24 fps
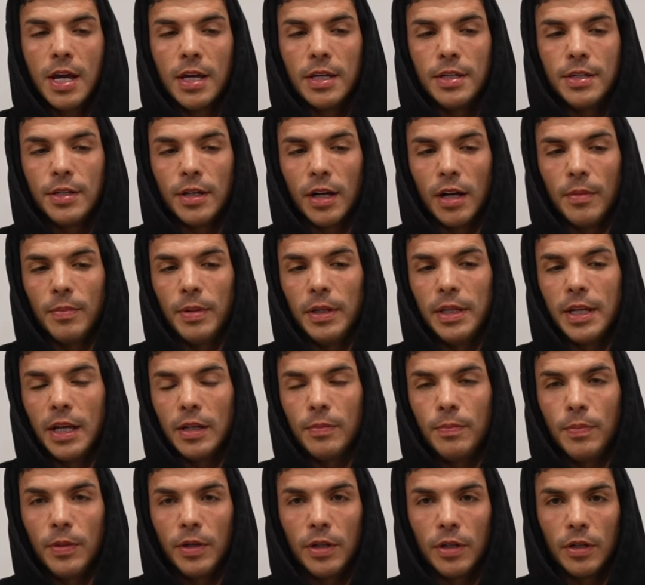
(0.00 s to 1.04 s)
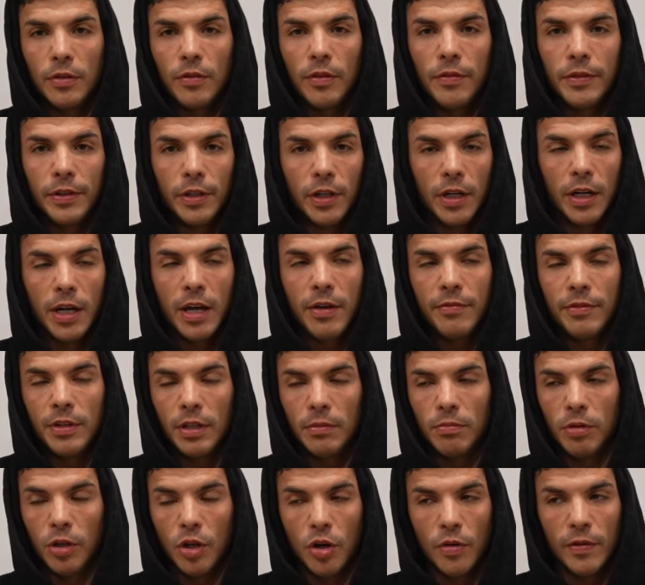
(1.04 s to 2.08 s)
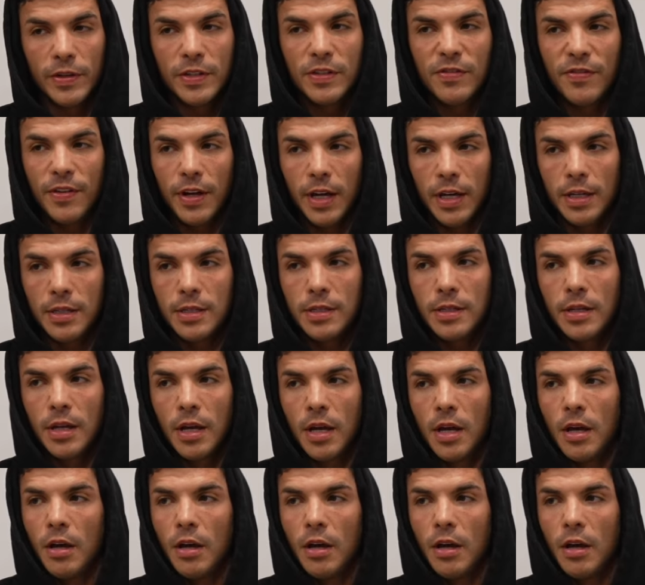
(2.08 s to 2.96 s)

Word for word: It's gonna be that period where we're gonna have the lowest phase,